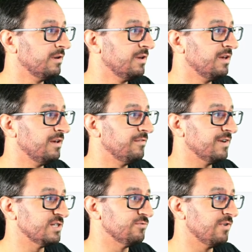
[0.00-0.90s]
It
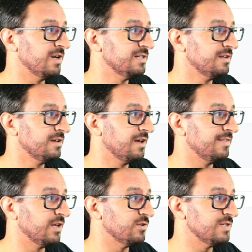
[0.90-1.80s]
flashes red and then
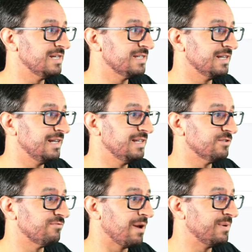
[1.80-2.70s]
goes instantly into
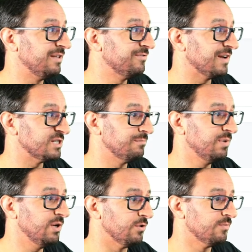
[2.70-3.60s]
rapidly flashing
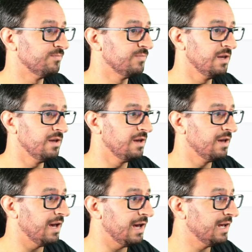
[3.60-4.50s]
blue.
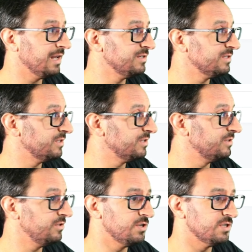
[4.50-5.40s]
And
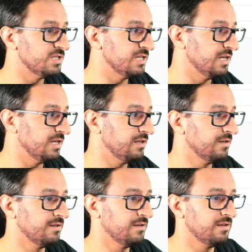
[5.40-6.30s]
you can see
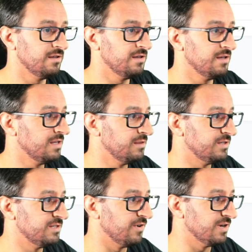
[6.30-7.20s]
the
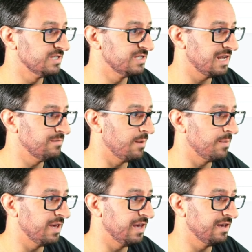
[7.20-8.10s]
device came up
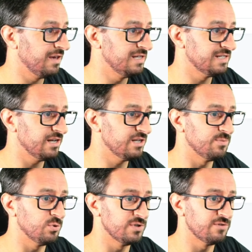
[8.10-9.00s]
here. It said
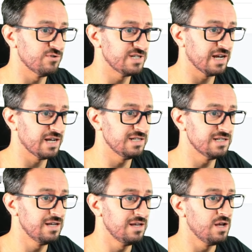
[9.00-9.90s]
unsupported for a second.
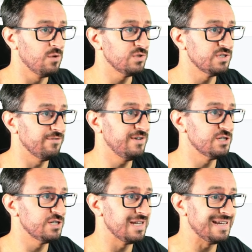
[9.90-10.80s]
Once it
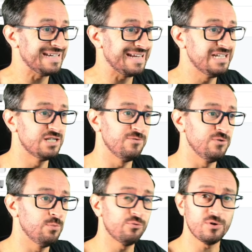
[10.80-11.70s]
finishes its interview
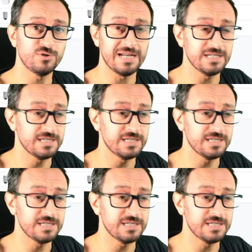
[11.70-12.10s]
process,